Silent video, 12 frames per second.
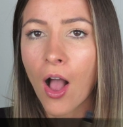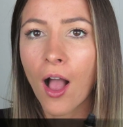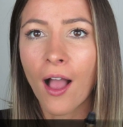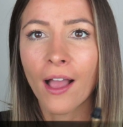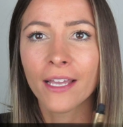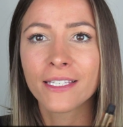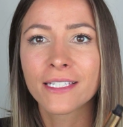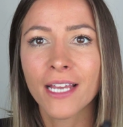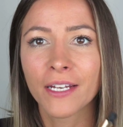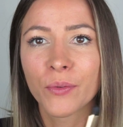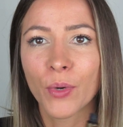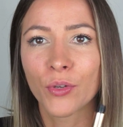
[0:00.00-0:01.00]
I
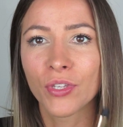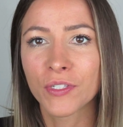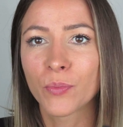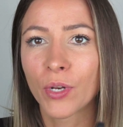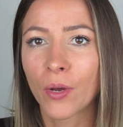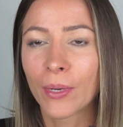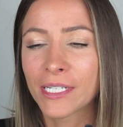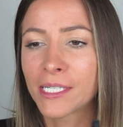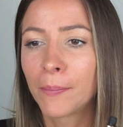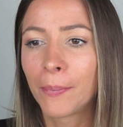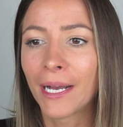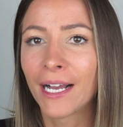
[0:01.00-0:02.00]
started wearing this when I went
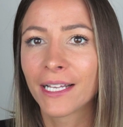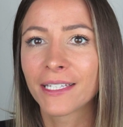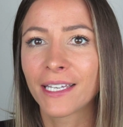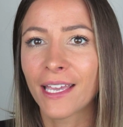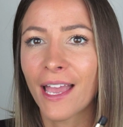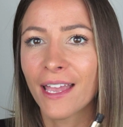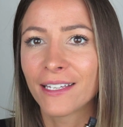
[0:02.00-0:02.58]
to Bali,